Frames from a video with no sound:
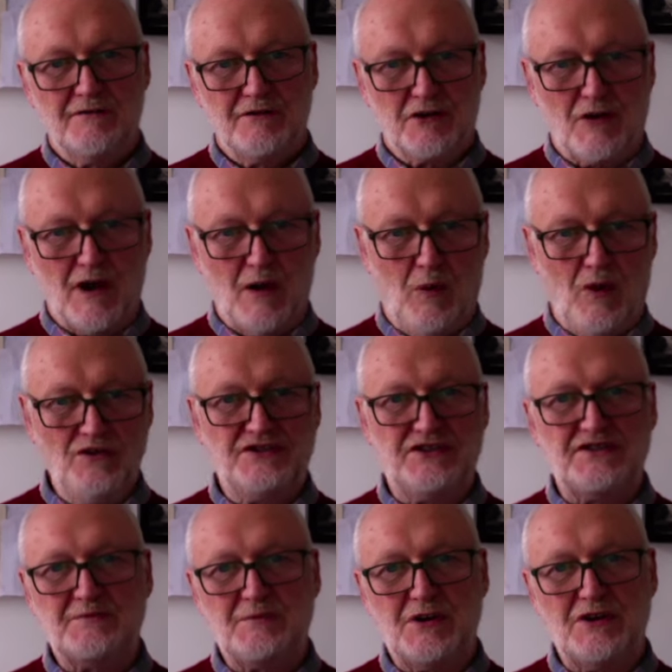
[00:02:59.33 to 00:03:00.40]
For Gray
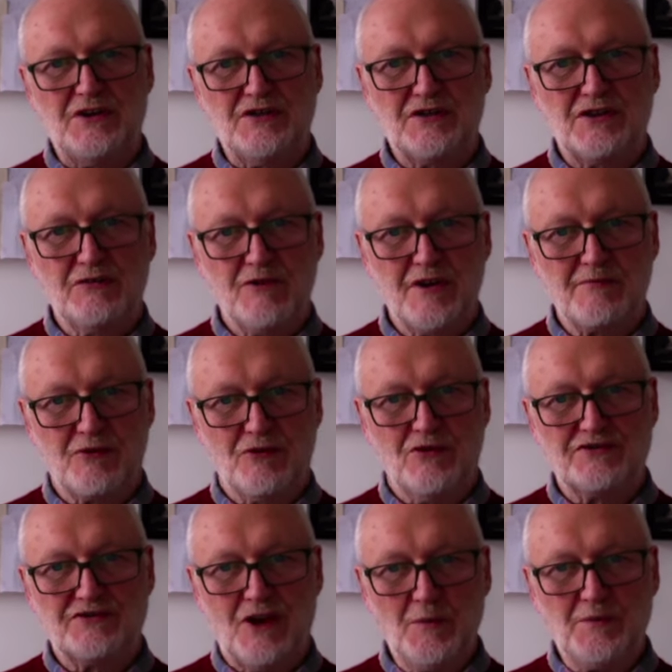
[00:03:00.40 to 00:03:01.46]
Walter's muse, we
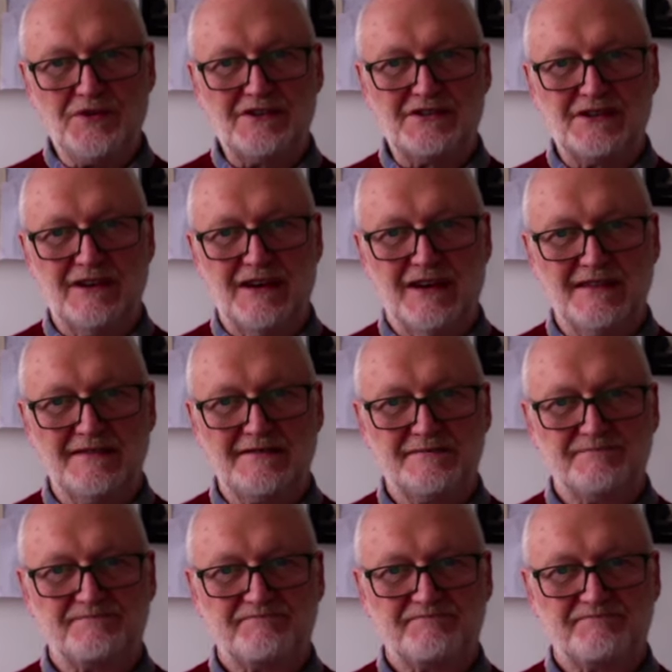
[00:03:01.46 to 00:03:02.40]
brought Topsy to life.